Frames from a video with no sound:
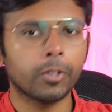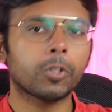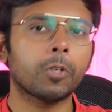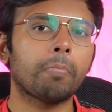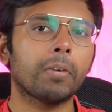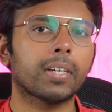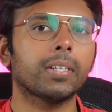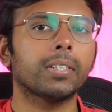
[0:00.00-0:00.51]
So
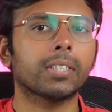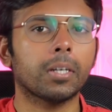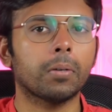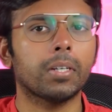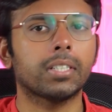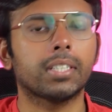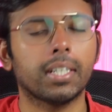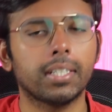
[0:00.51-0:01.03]
because
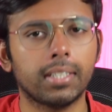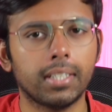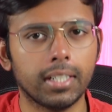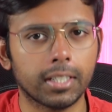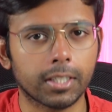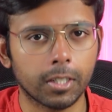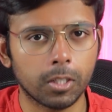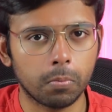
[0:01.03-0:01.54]
iOS 19
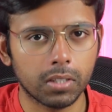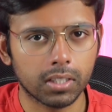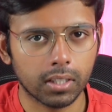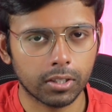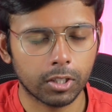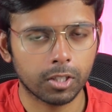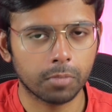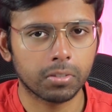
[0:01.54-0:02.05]
is going to be
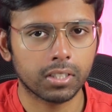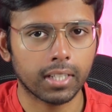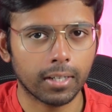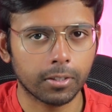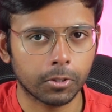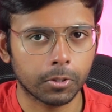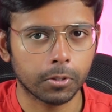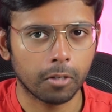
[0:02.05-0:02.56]
such a
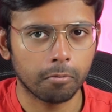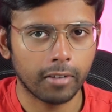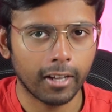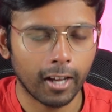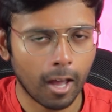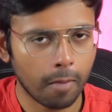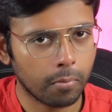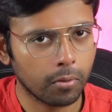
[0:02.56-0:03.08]
substantial update,
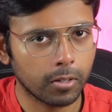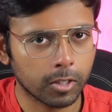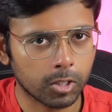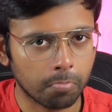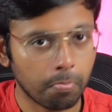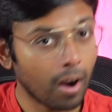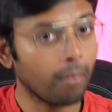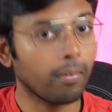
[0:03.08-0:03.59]
Apple does
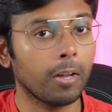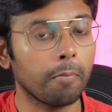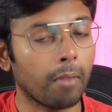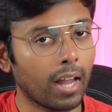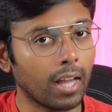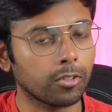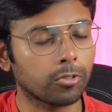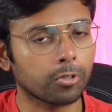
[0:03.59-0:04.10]
apparently
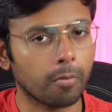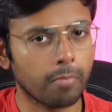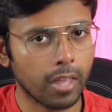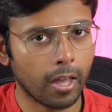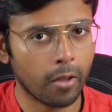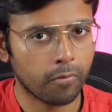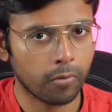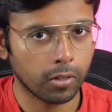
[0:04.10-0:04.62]
plan to drop the
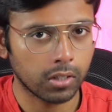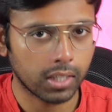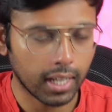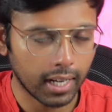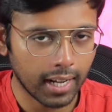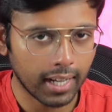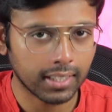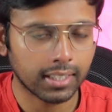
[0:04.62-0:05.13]
iPhone
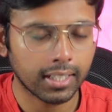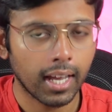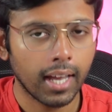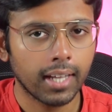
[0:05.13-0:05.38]
10s